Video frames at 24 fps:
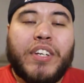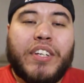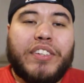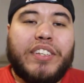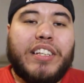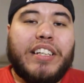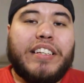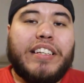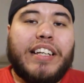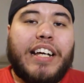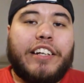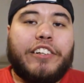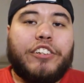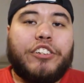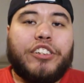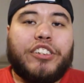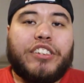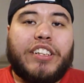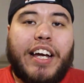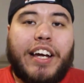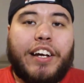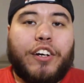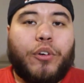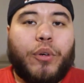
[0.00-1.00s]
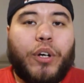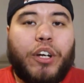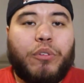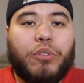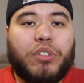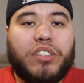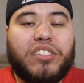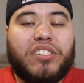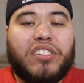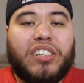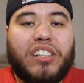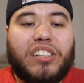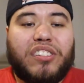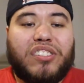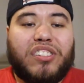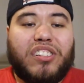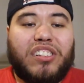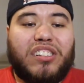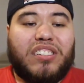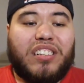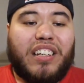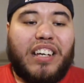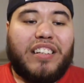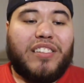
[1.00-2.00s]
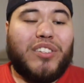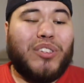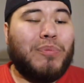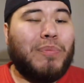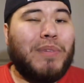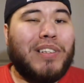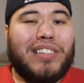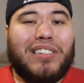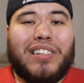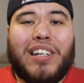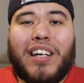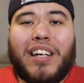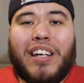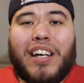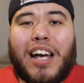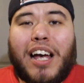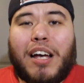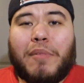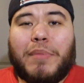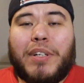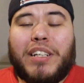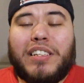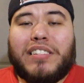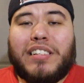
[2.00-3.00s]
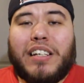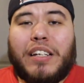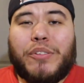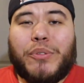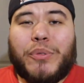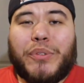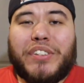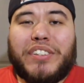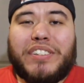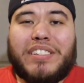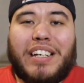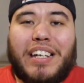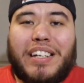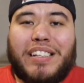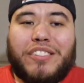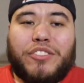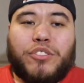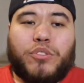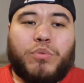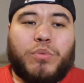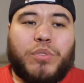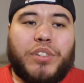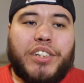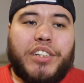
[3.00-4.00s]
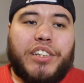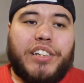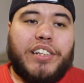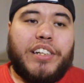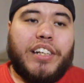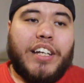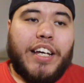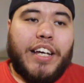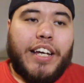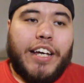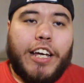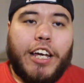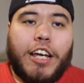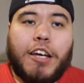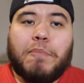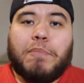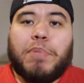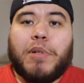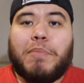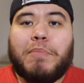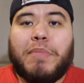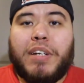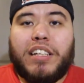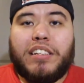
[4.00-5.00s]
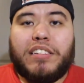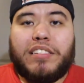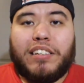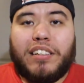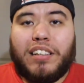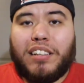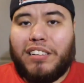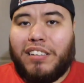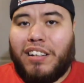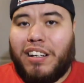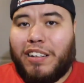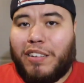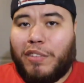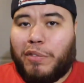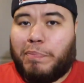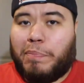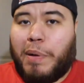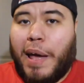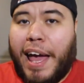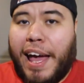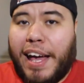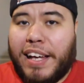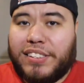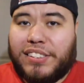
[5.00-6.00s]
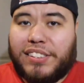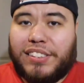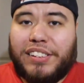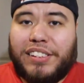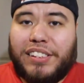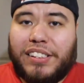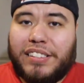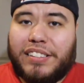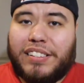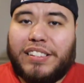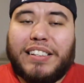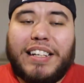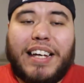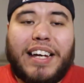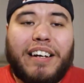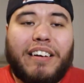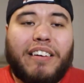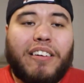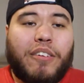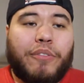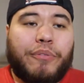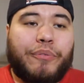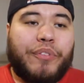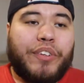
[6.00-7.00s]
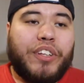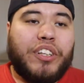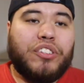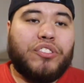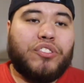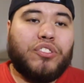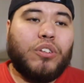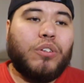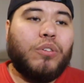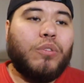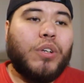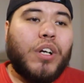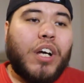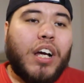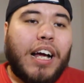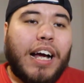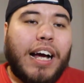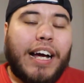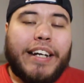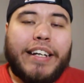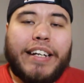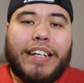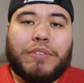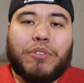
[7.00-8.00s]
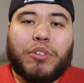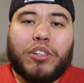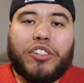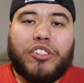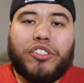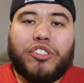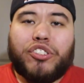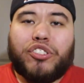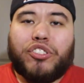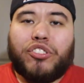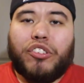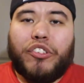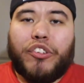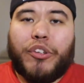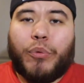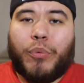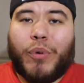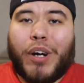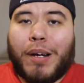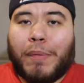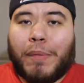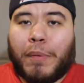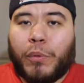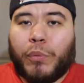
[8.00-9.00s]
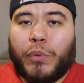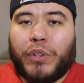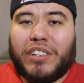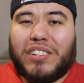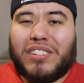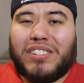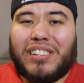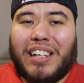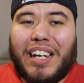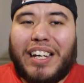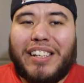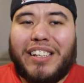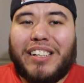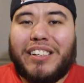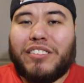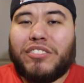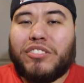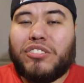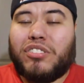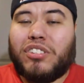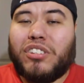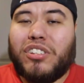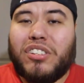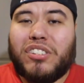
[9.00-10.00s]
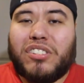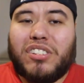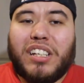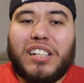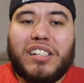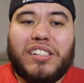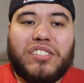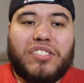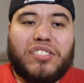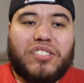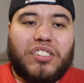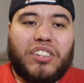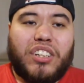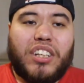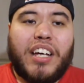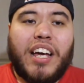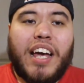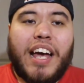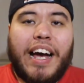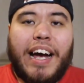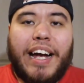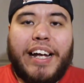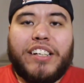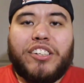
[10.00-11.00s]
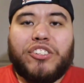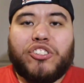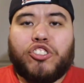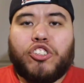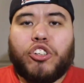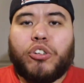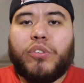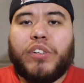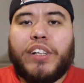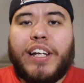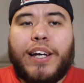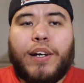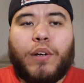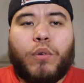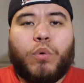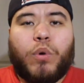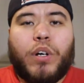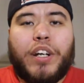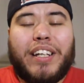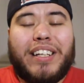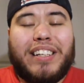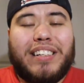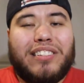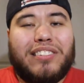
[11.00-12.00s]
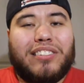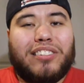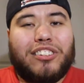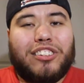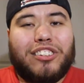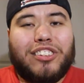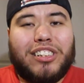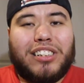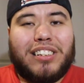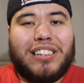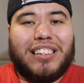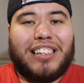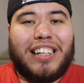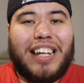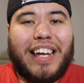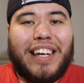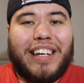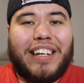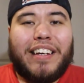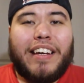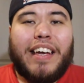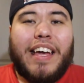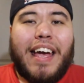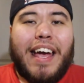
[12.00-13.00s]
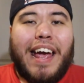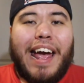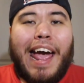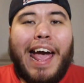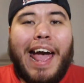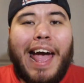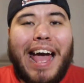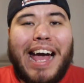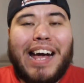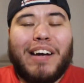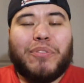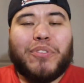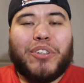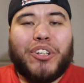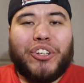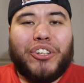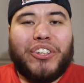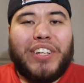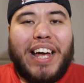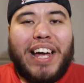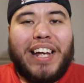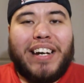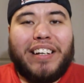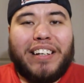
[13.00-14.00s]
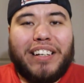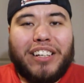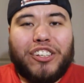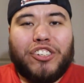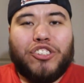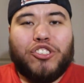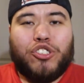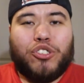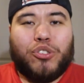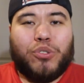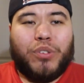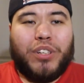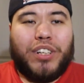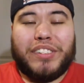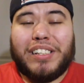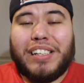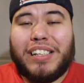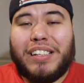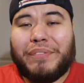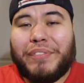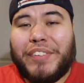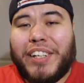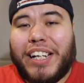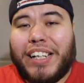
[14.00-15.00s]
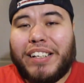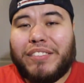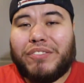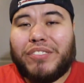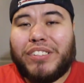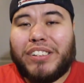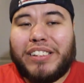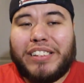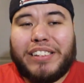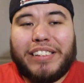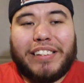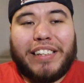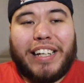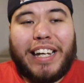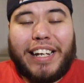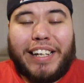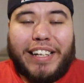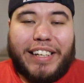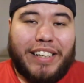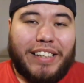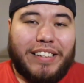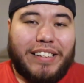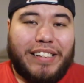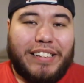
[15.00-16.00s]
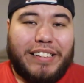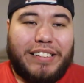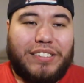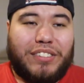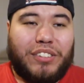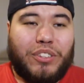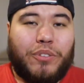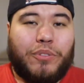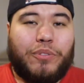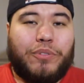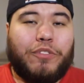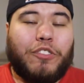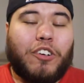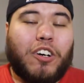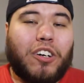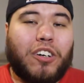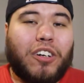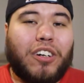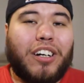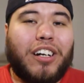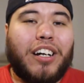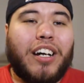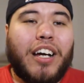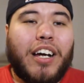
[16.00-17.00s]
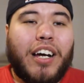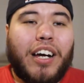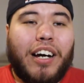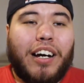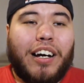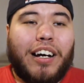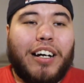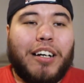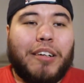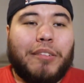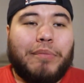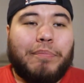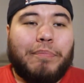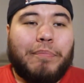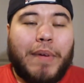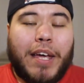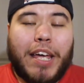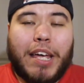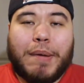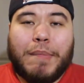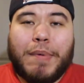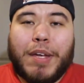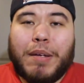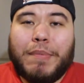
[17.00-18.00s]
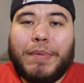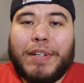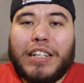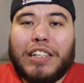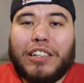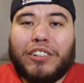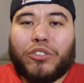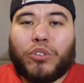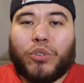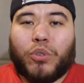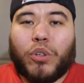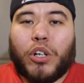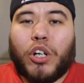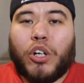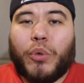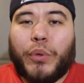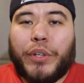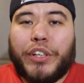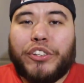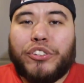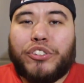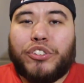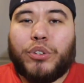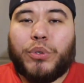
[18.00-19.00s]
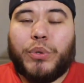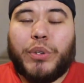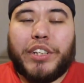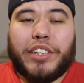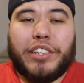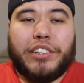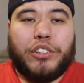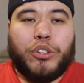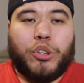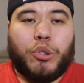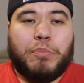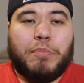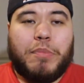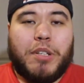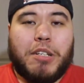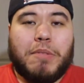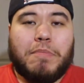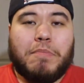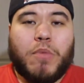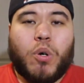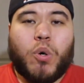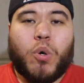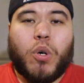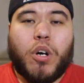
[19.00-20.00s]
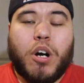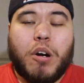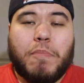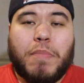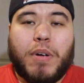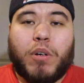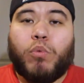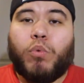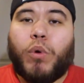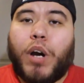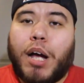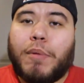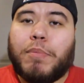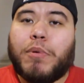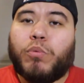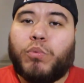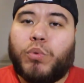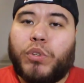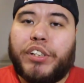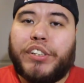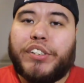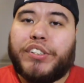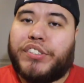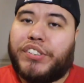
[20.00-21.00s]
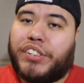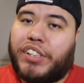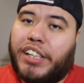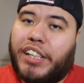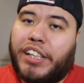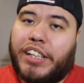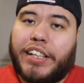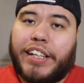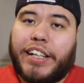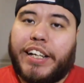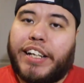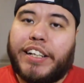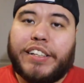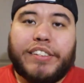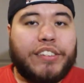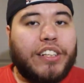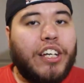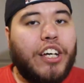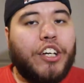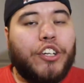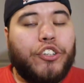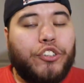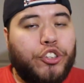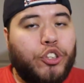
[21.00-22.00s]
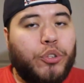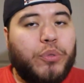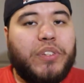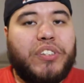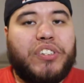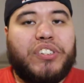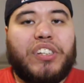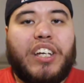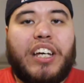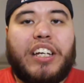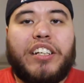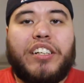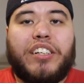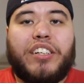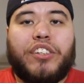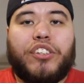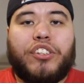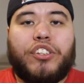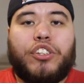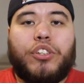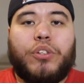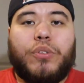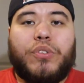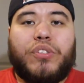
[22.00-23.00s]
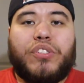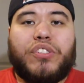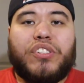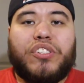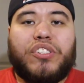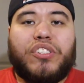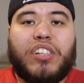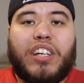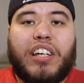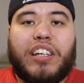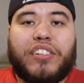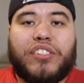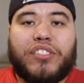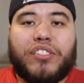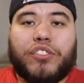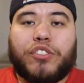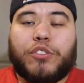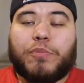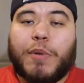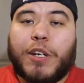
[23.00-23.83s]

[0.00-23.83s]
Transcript: Did not look that great with the Tennessee Titans, but how many times were the Titans really implementing a lot of passing into that offense? So I never understood the Robert Woods signing to Tennessee. I just don't like what he's looked like after that injury. I'm not really liking this so far. Maybe I'll grow into it a little bit more. But Robert Woods, again, guys, newest signing of the Houston Texans.